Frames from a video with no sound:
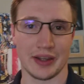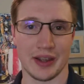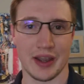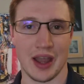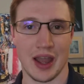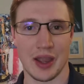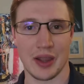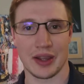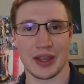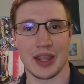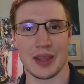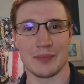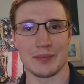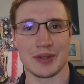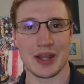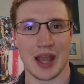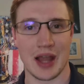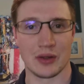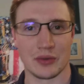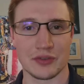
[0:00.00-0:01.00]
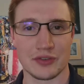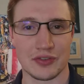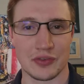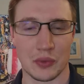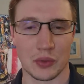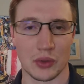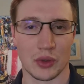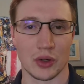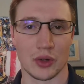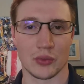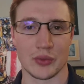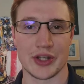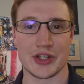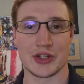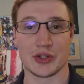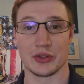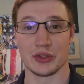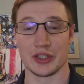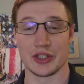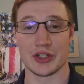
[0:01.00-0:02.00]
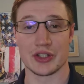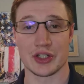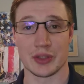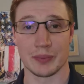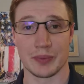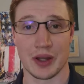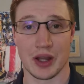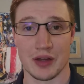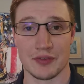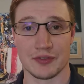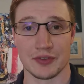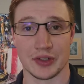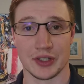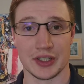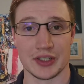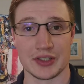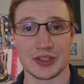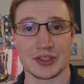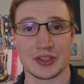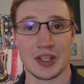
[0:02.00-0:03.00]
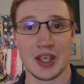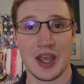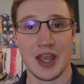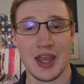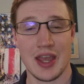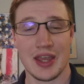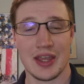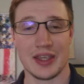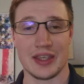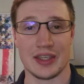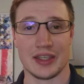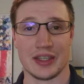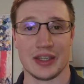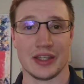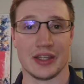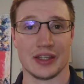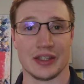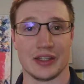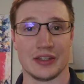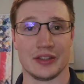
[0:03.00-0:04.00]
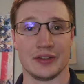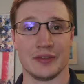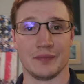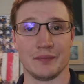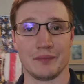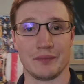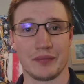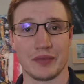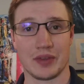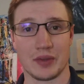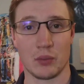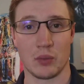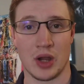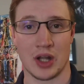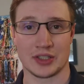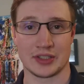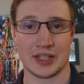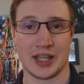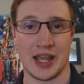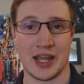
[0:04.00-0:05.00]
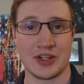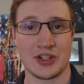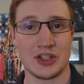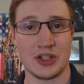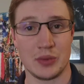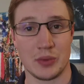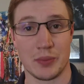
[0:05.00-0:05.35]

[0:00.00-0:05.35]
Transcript: I came down for a regional leadership conference in Waxahachie.